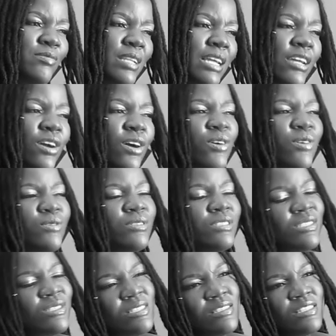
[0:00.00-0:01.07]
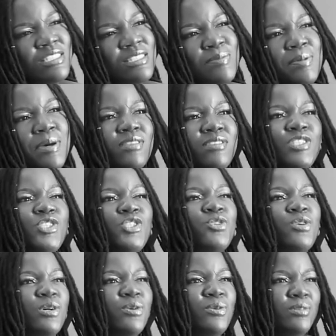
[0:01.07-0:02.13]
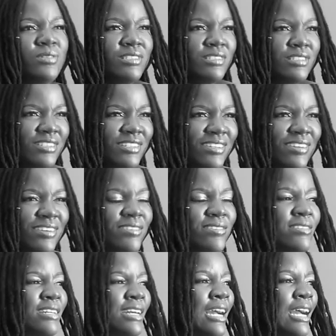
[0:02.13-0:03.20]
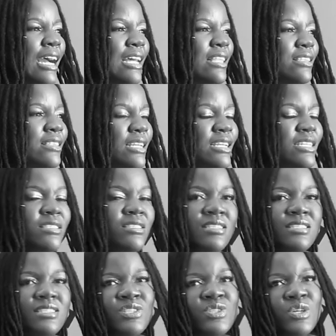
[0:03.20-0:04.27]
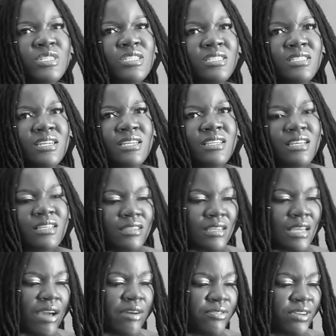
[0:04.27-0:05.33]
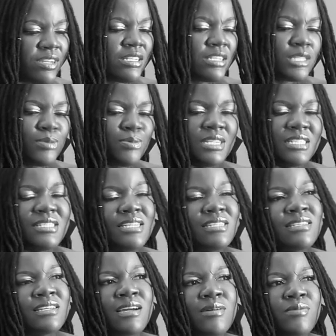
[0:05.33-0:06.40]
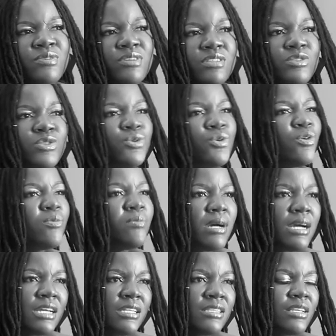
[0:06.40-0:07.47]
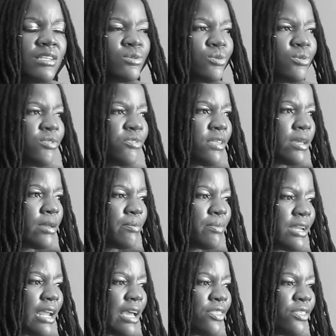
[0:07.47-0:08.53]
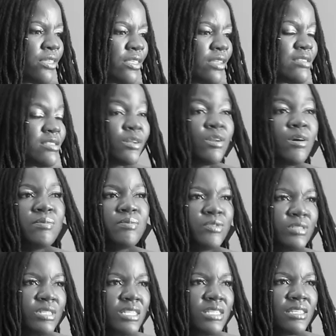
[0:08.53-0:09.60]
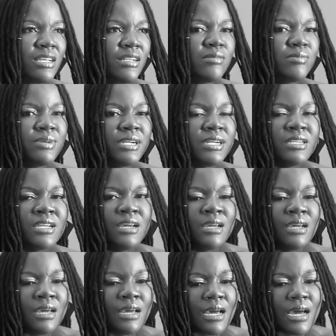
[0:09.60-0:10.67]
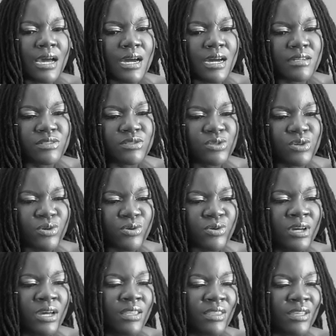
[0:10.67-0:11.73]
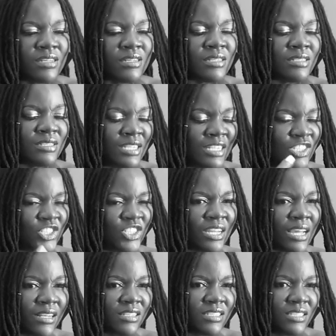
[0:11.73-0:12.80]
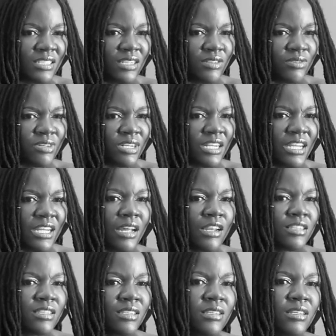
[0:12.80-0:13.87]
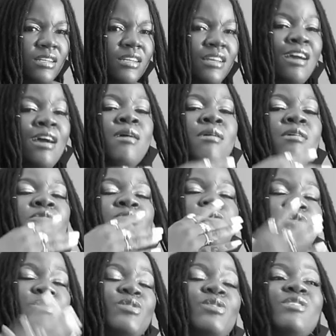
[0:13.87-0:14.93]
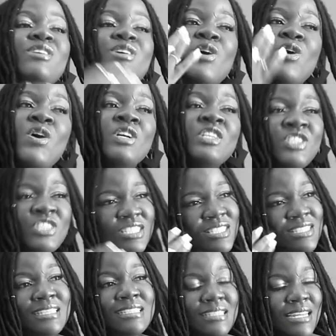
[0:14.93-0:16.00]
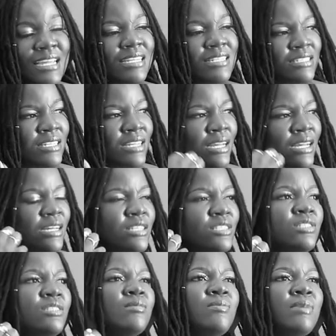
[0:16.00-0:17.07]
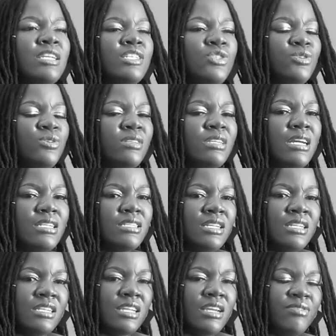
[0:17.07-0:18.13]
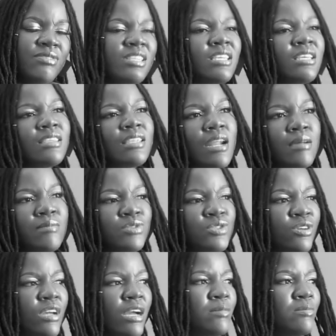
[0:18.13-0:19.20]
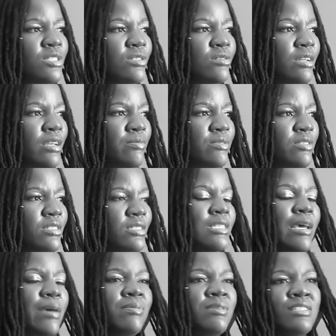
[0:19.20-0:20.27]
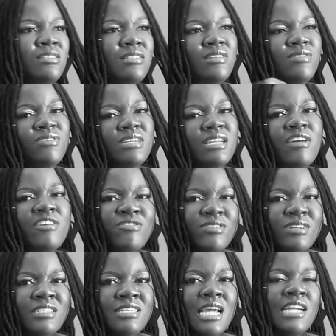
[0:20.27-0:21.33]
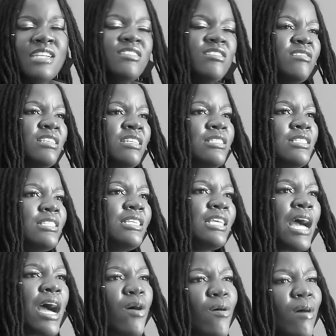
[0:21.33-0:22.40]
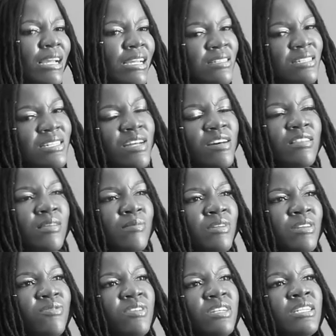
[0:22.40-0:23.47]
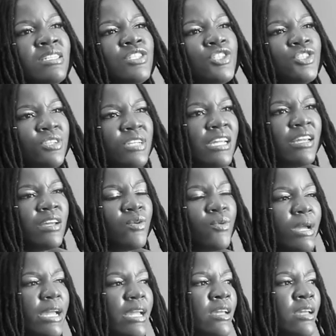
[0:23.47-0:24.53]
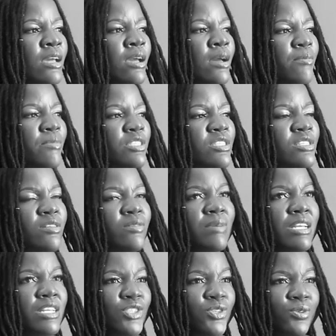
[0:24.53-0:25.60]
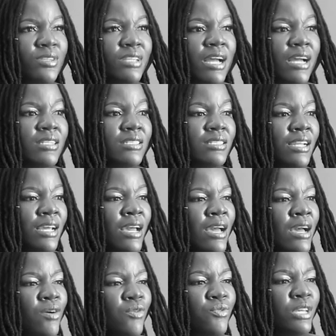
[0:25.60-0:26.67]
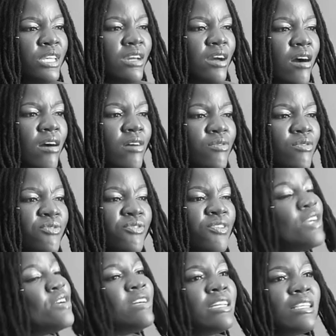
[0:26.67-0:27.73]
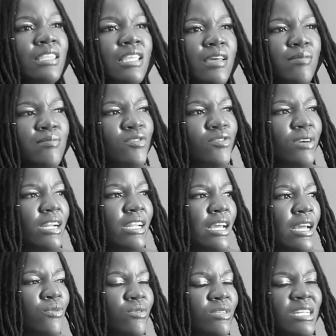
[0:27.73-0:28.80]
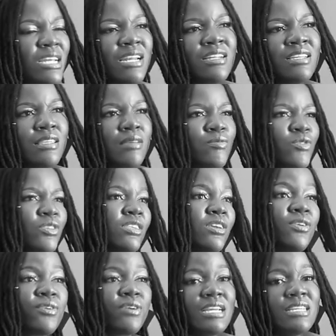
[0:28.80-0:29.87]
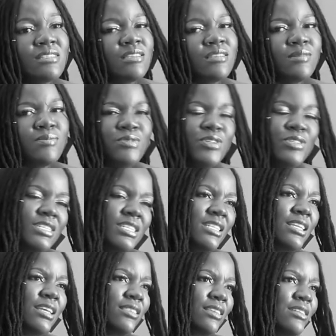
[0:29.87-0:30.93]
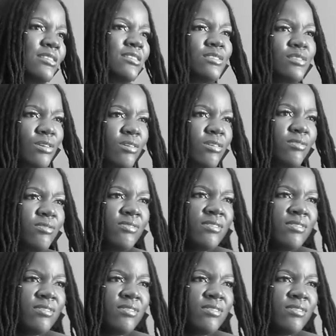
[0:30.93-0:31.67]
like, oh, it's about the struggle, you know. And the thing is, this is not to say that the African experience doesn't come with trauma and that sort of thing, but I think there's a lot more to celebrate. So the intentionality really, and the more so the conscious intent, is to make sure that in everything that I'm doing, I'm still able to tap into different African narratives and see how I can tell them in a very intriguing way, but still make sure that we are revering them, right? And we're telling them with the grace and the beauty that they deserve.